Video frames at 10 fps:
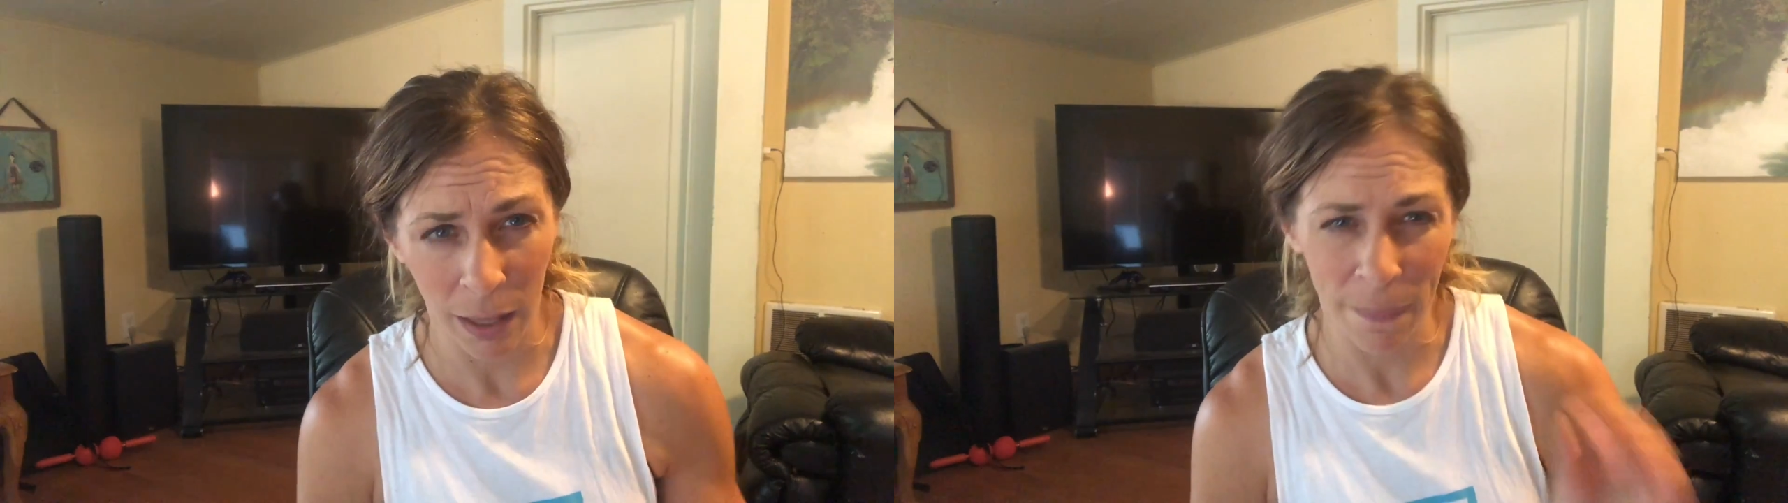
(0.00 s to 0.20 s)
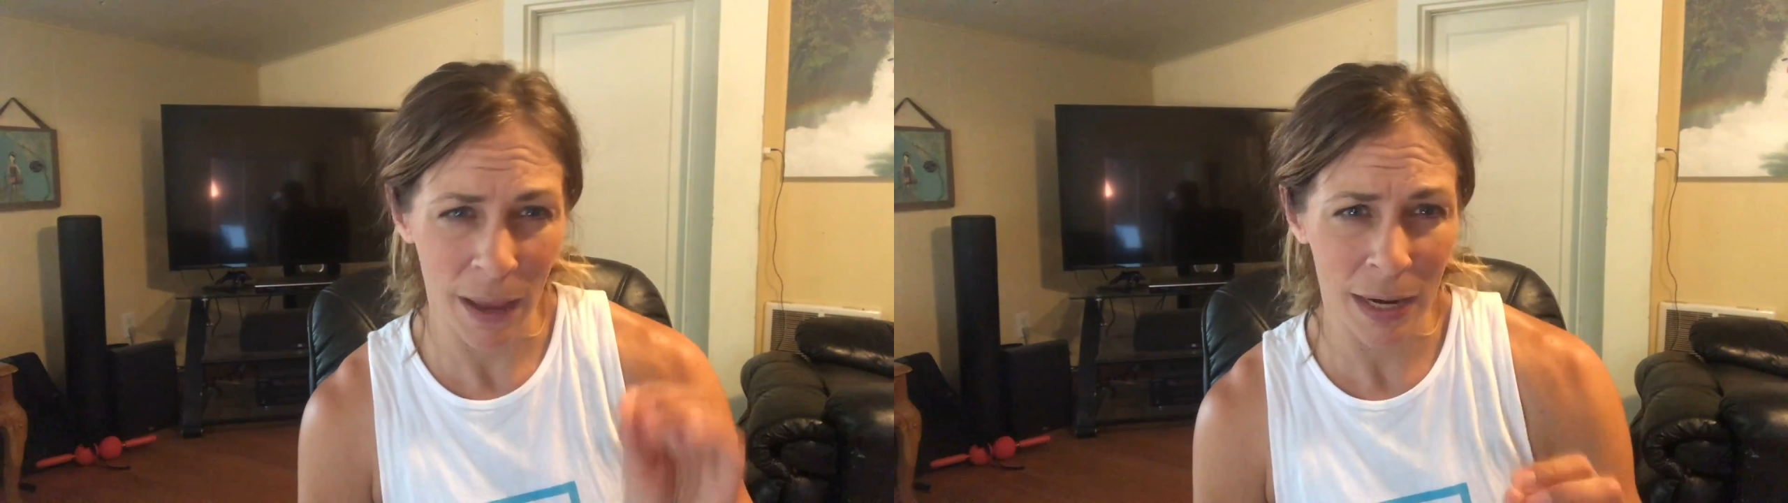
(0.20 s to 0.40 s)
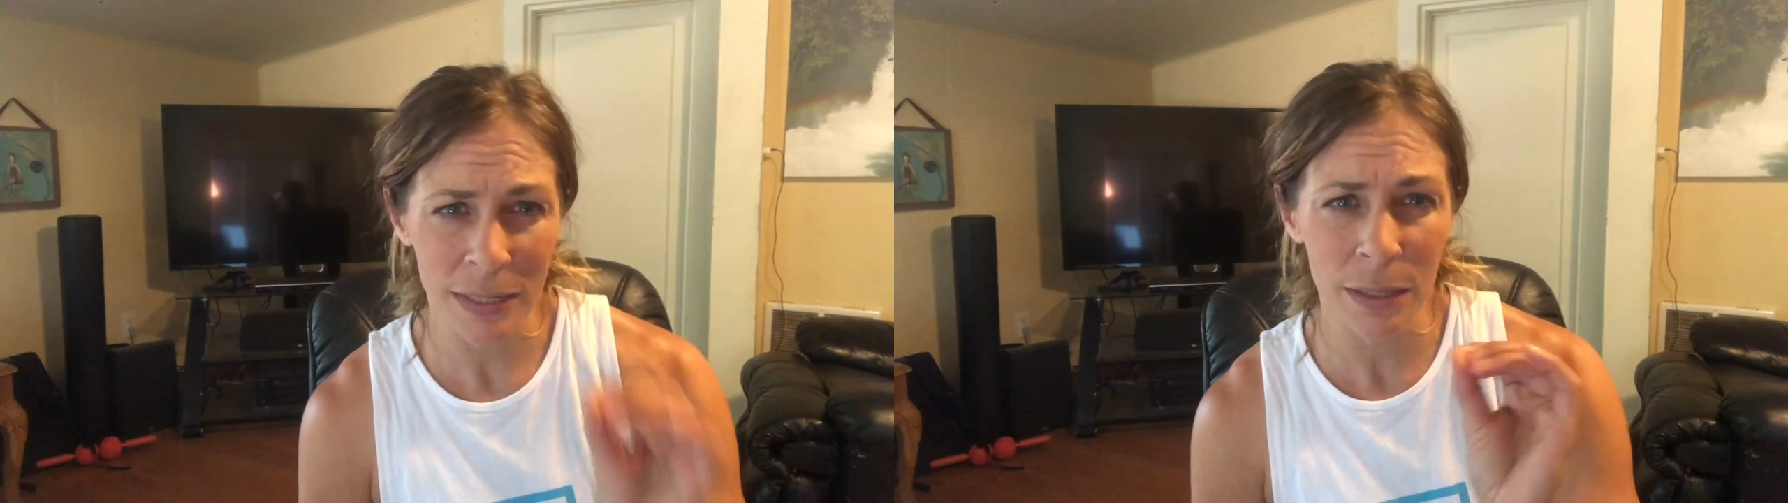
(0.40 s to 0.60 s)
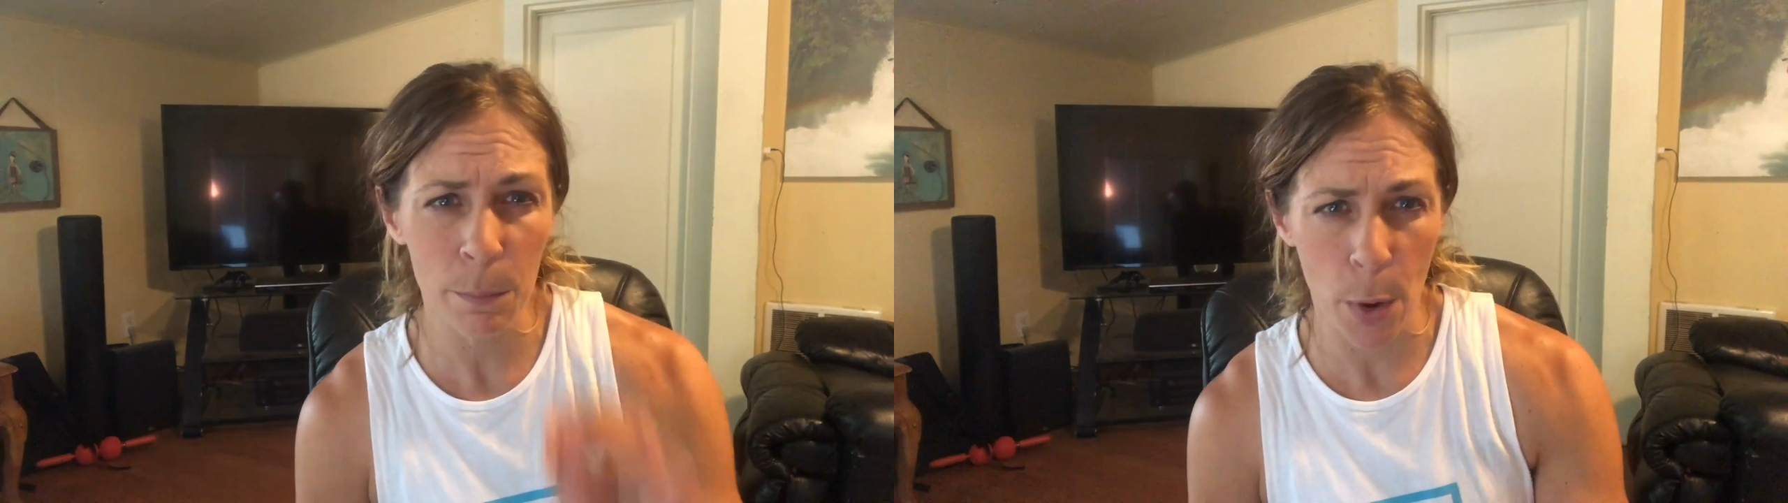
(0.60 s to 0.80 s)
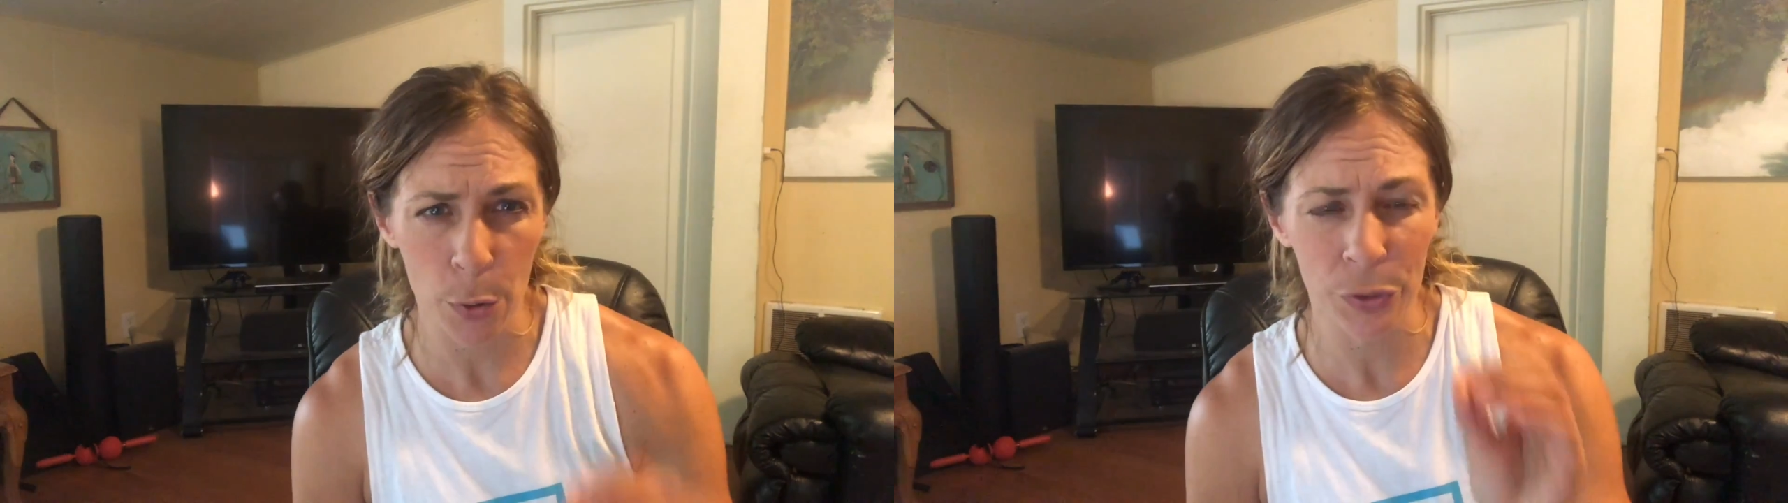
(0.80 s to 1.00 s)
and that is the
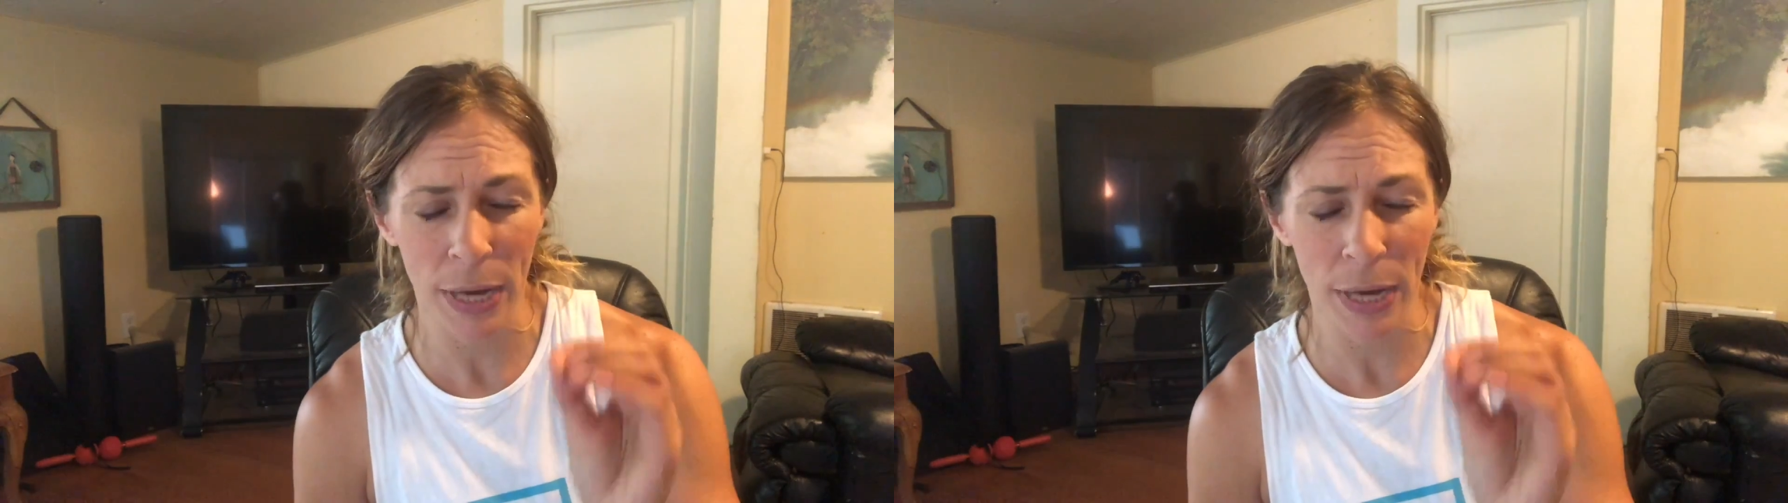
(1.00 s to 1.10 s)
most